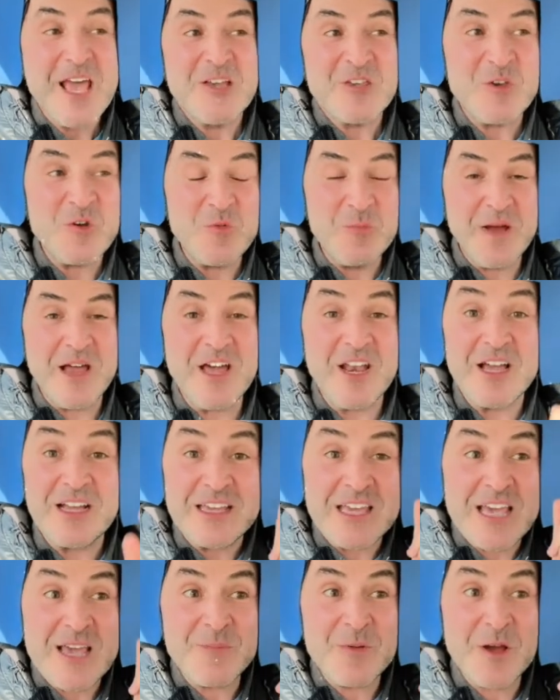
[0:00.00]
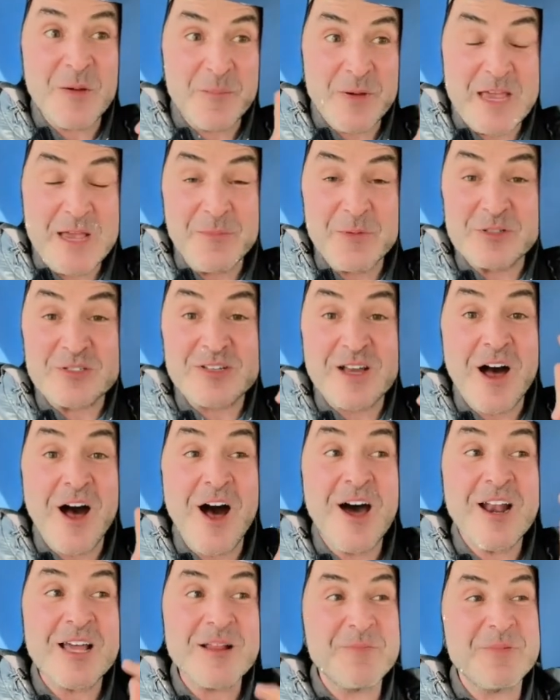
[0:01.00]
you better keep your peepers
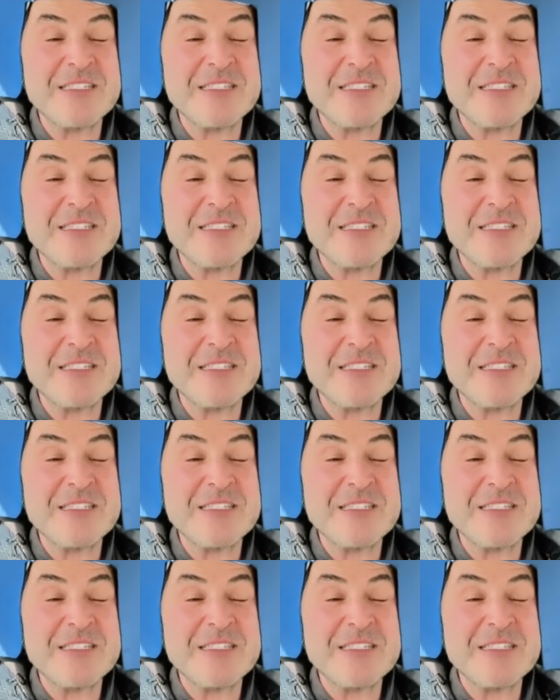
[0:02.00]
guarded.